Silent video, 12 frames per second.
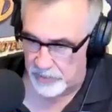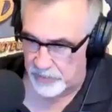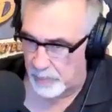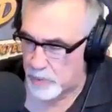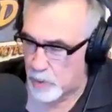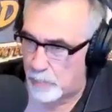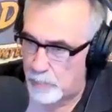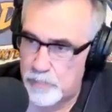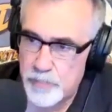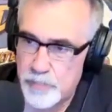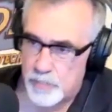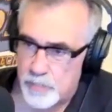28
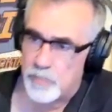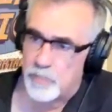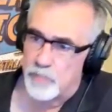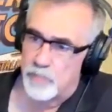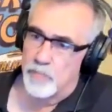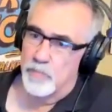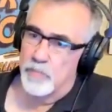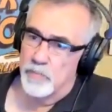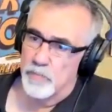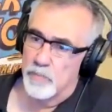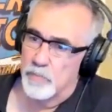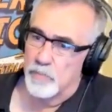to 70
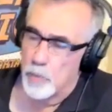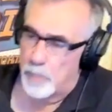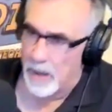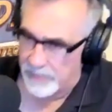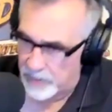millimeter lens.